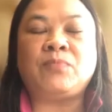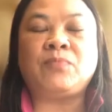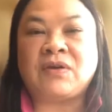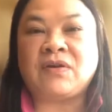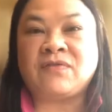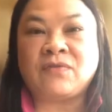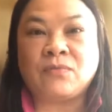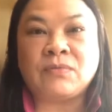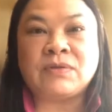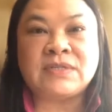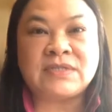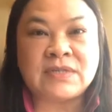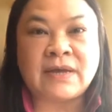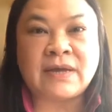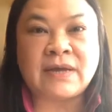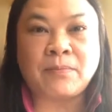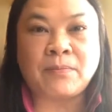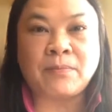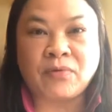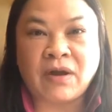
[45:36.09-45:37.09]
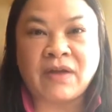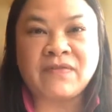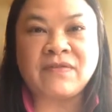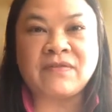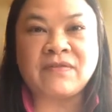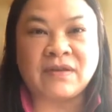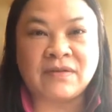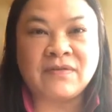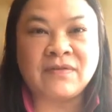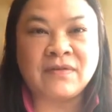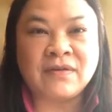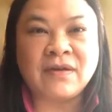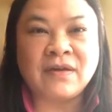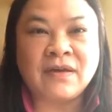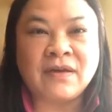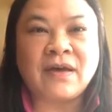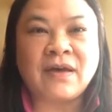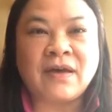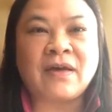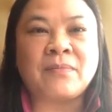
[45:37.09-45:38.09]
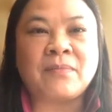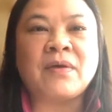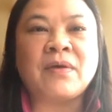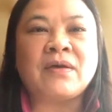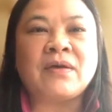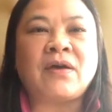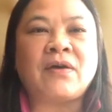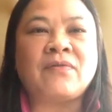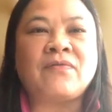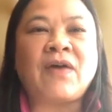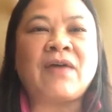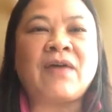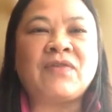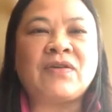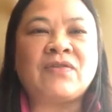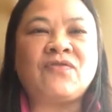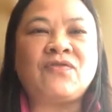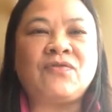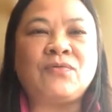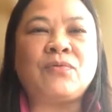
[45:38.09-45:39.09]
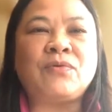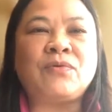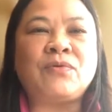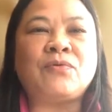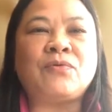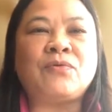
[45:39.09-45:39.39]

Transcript: because it would set a precedent of having to